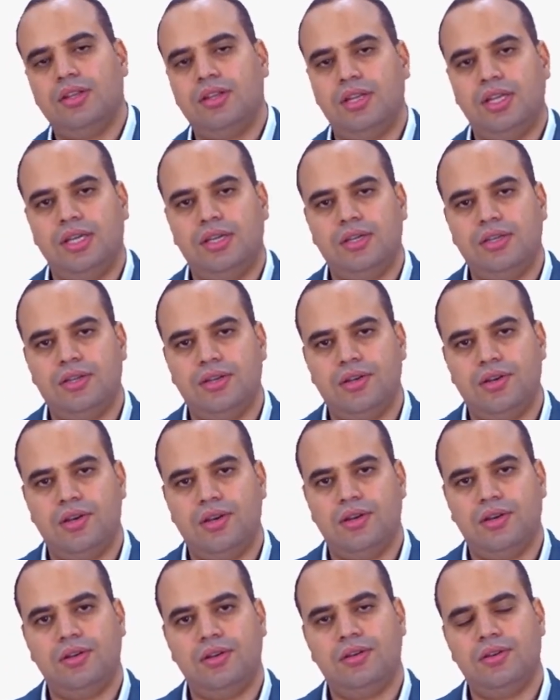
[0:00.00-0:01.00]
the
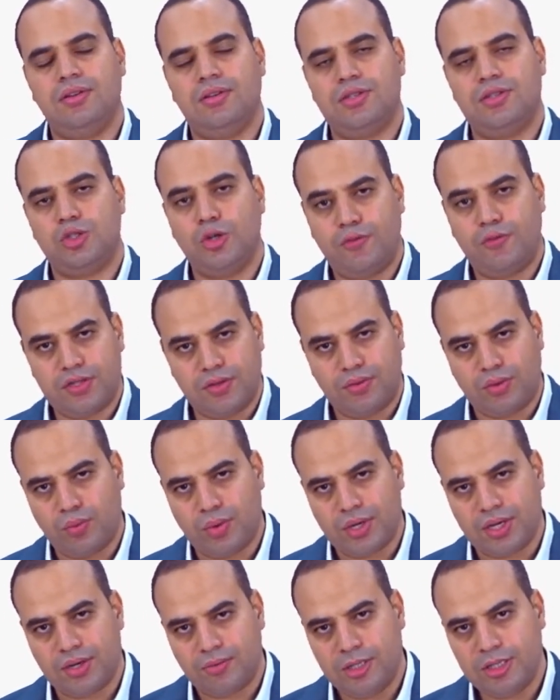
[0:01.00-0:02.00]
surface of the
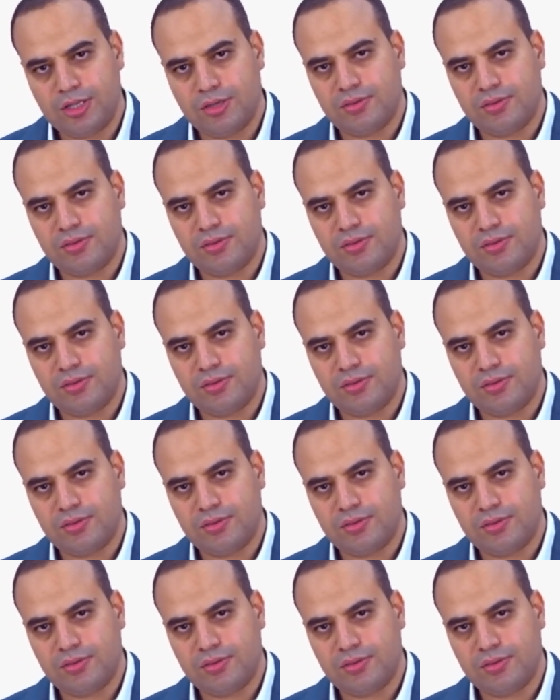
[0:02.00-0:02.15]
wing, right?